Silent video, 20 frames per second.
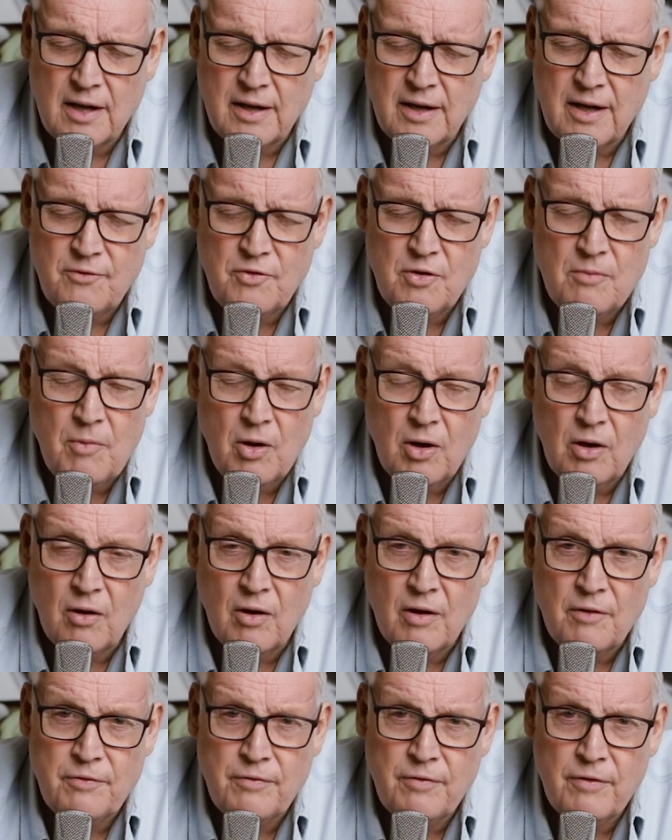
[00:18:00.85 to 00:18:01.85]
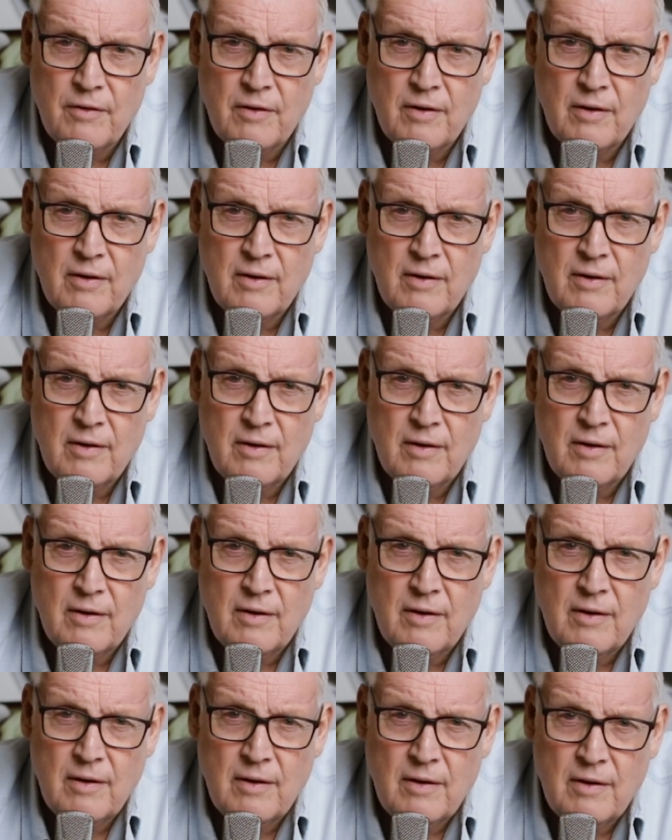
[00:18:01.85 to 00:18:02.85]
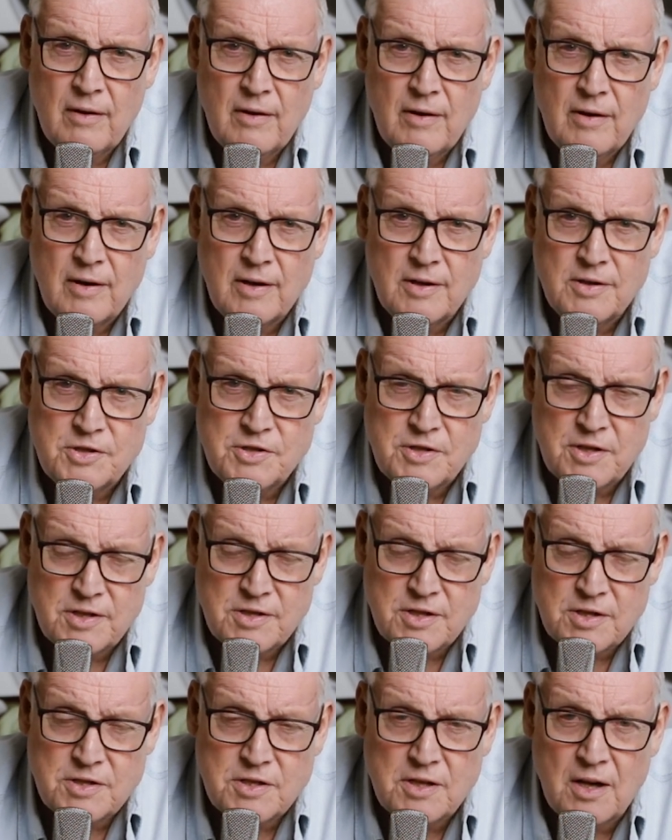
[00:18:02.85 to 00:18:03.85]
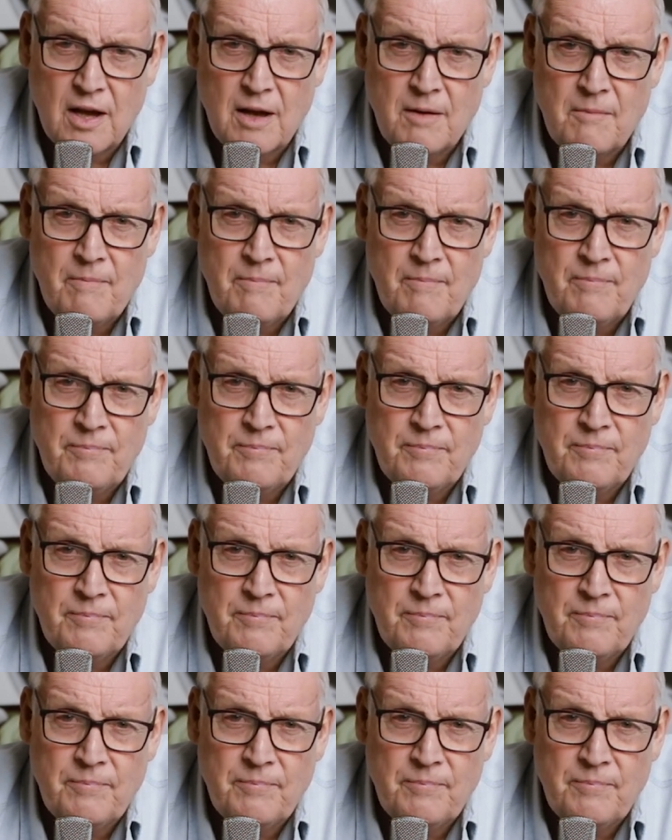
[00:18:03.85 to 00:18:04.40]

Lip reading: I give you my life. In Jesus' name.